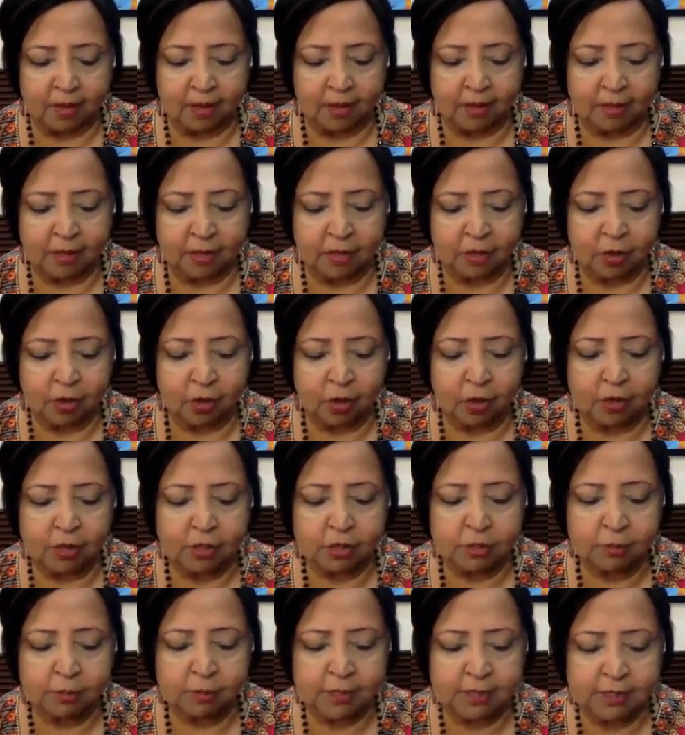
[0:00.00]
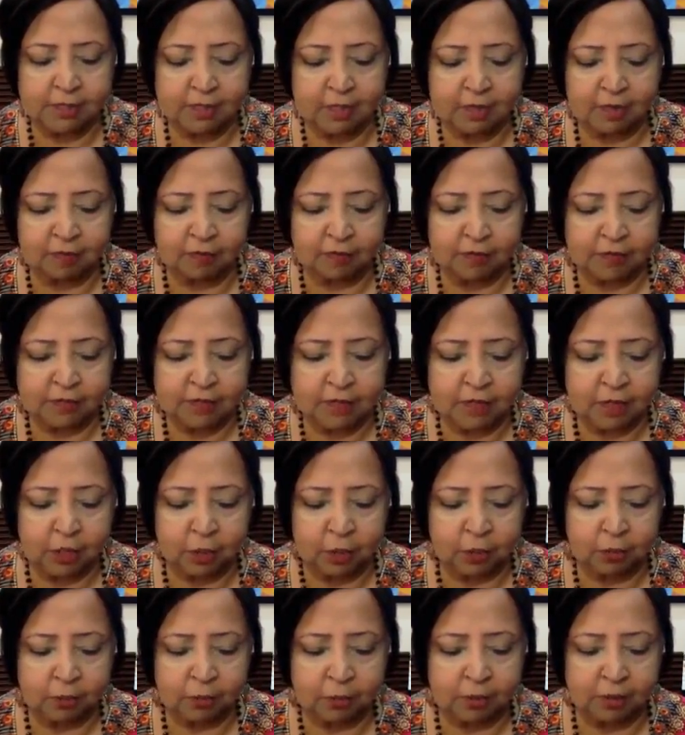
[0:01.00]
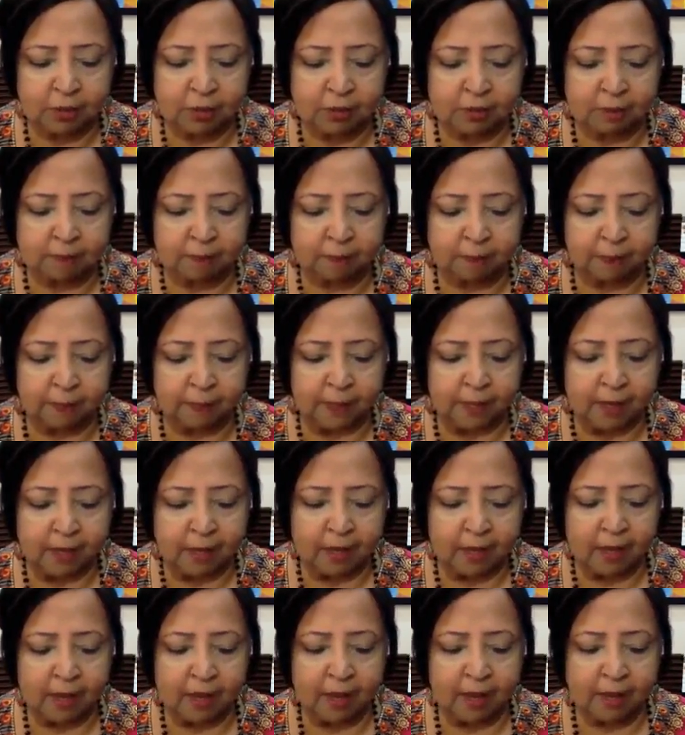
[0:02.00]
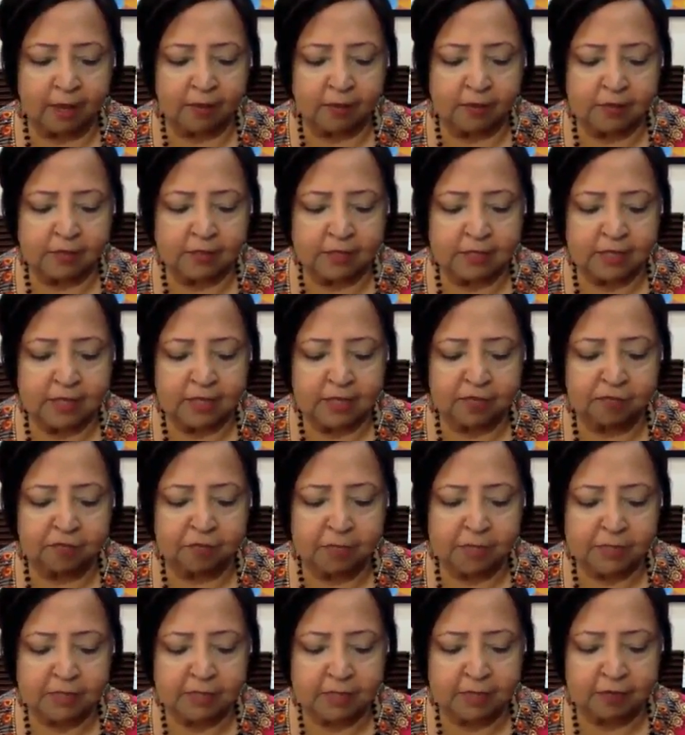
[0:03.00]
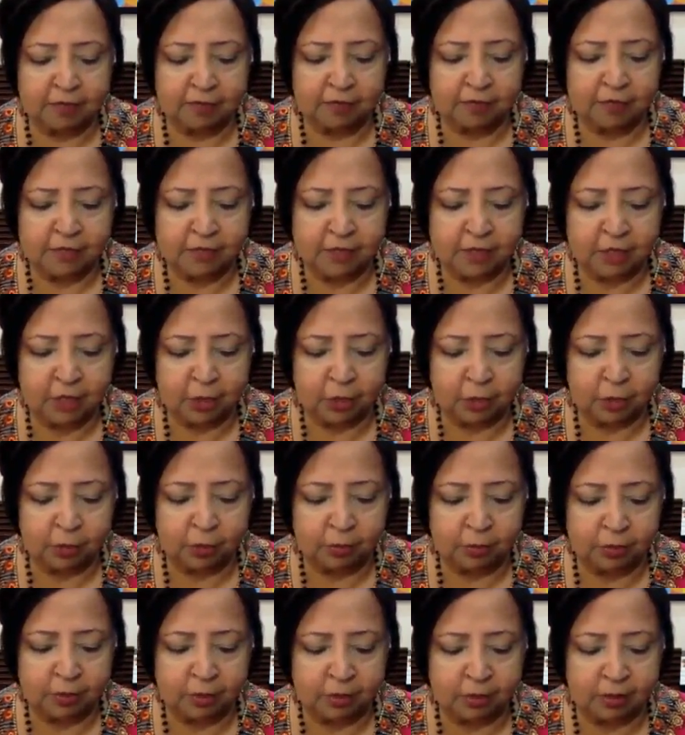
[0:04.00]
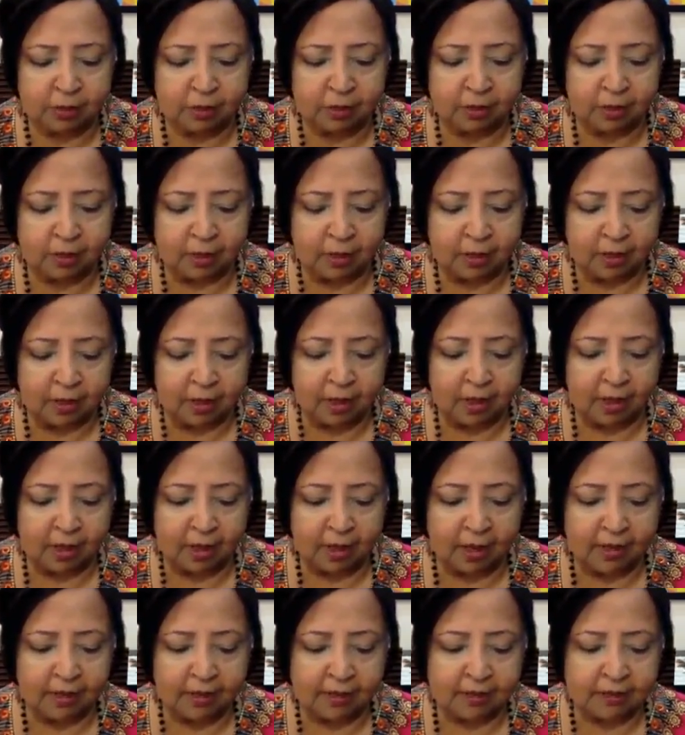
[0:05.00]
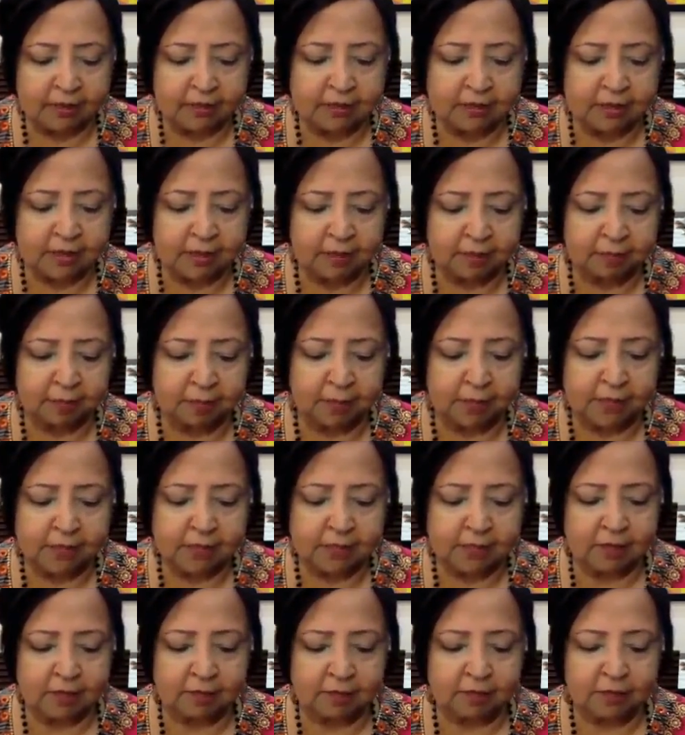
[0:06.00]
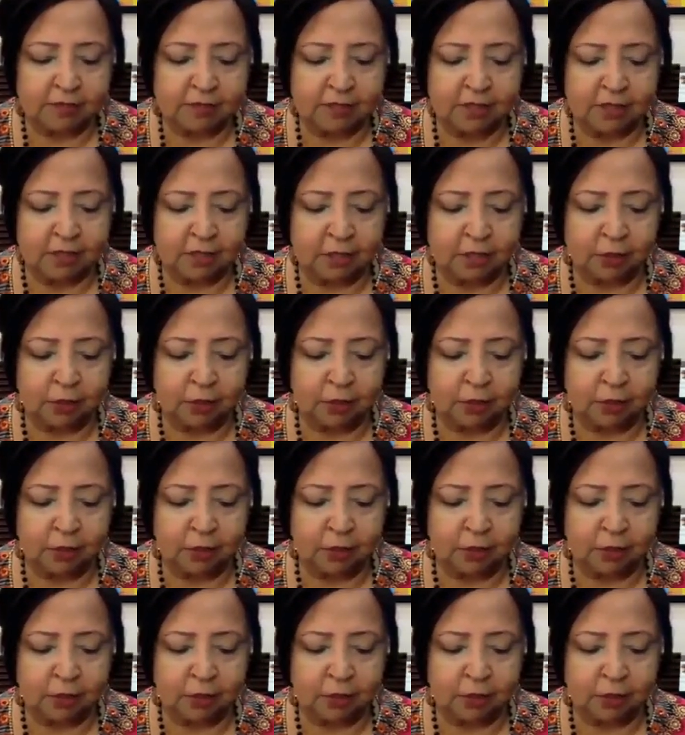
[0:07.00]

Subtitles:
Acknowledge myself as a human. I receive myself as a human. I accept myself as a human.